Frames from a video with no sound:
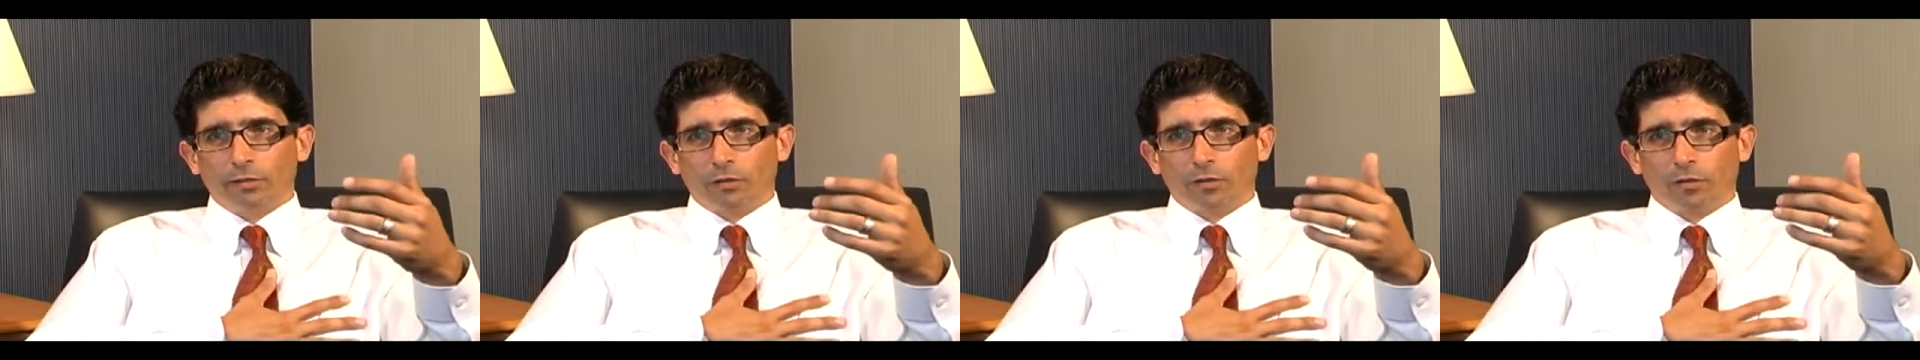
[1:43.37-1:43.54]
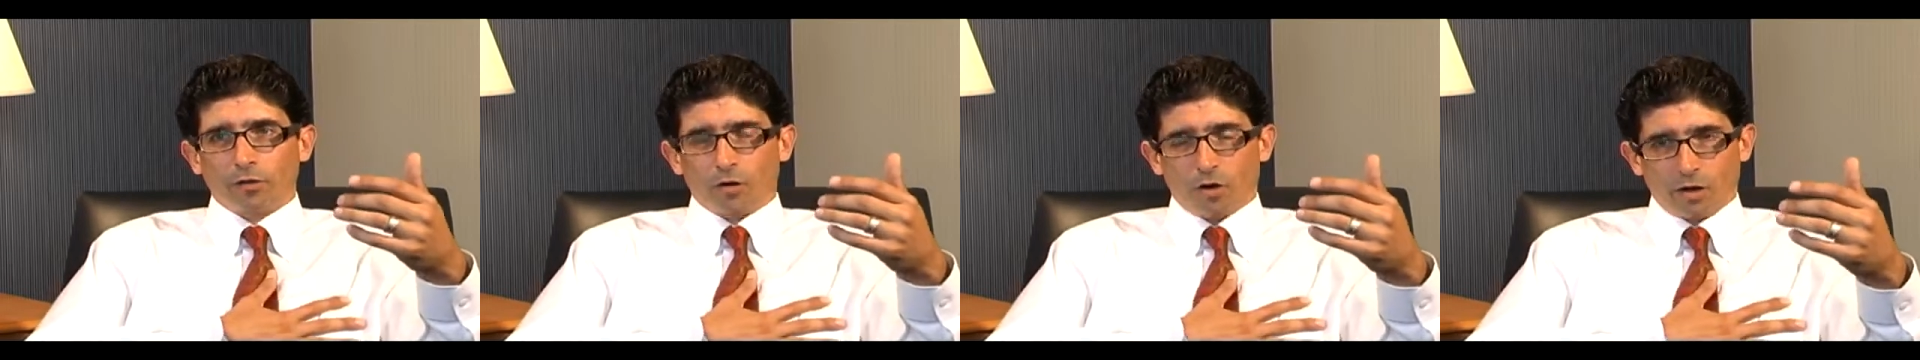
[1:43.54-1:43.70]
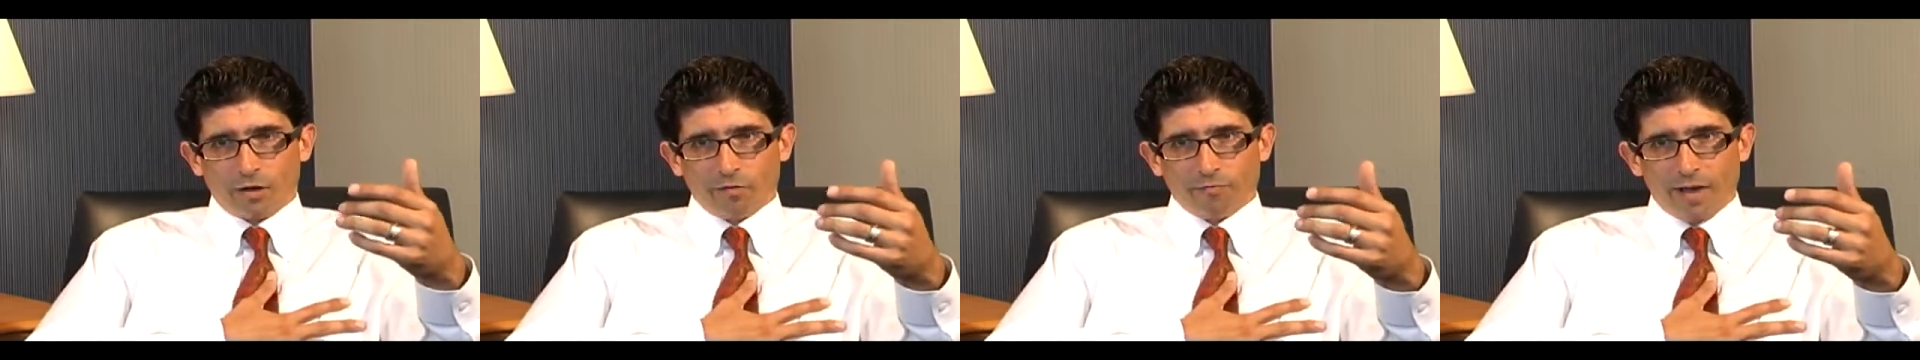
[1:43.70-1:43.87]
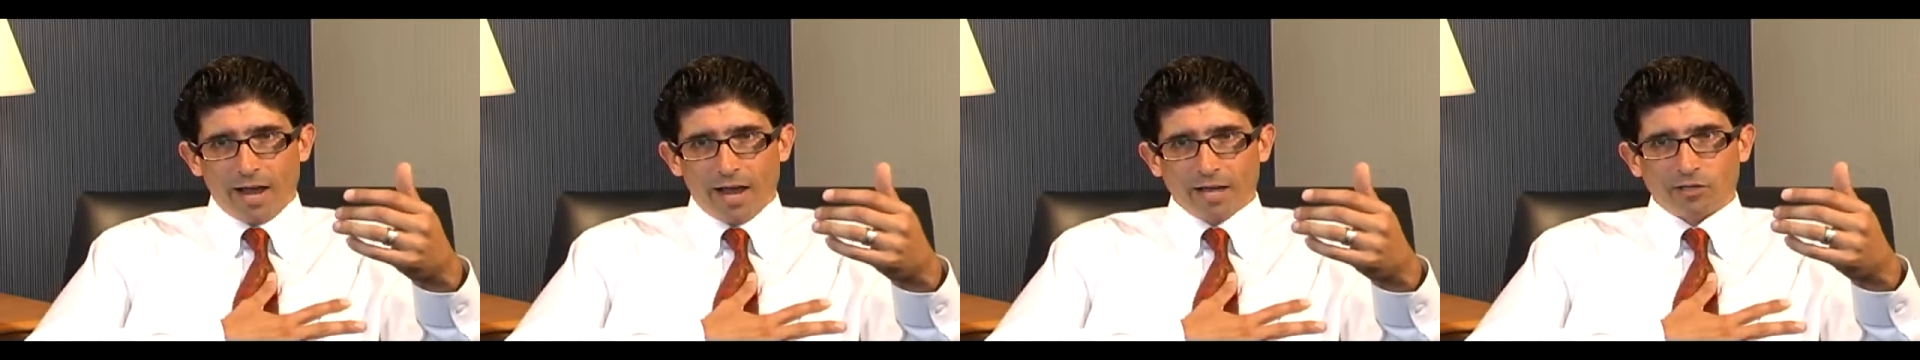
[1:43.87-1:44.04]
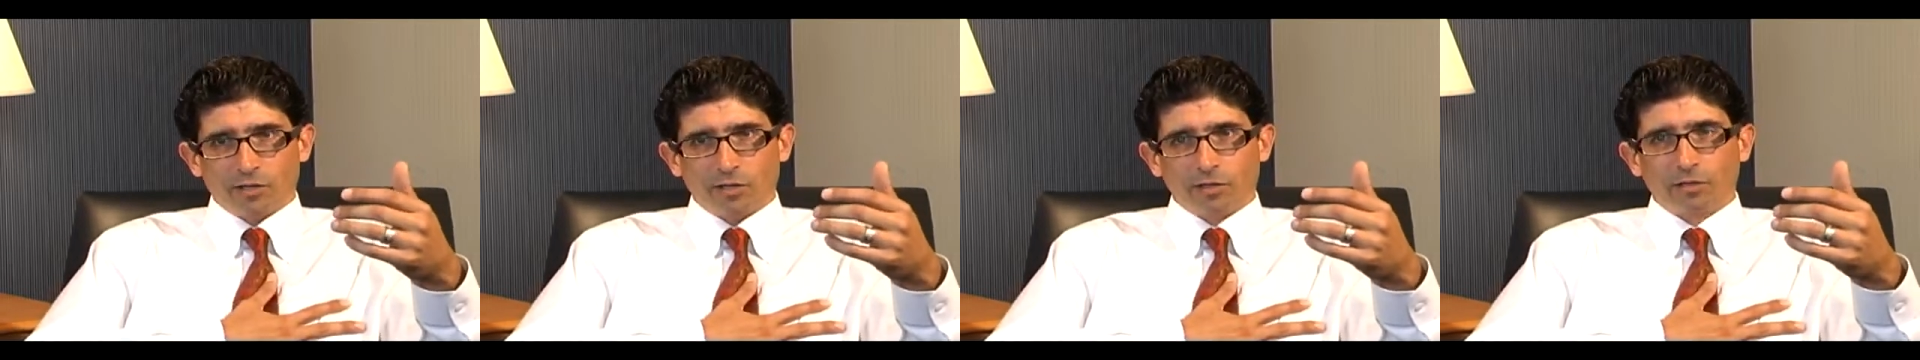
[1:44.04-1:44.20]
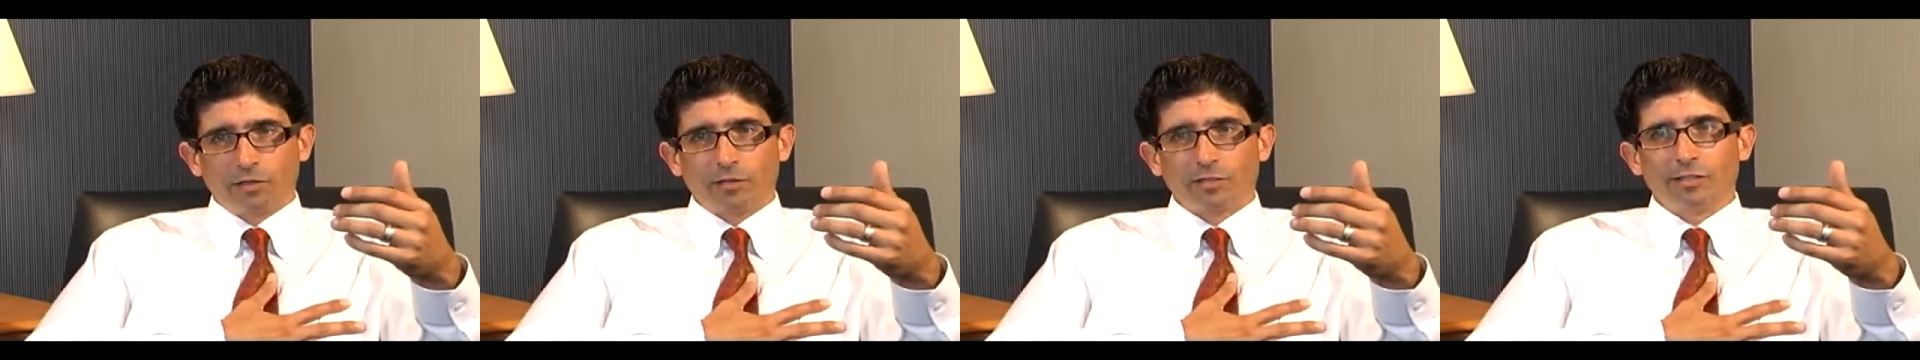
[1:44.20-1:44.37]
your
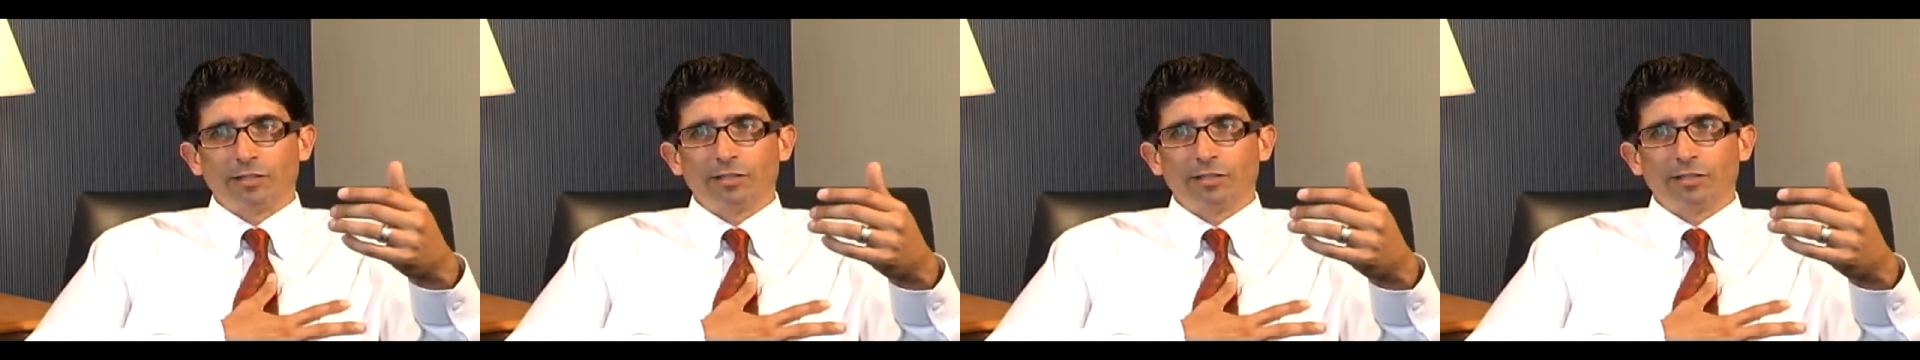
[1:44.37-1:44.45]
cardiovascular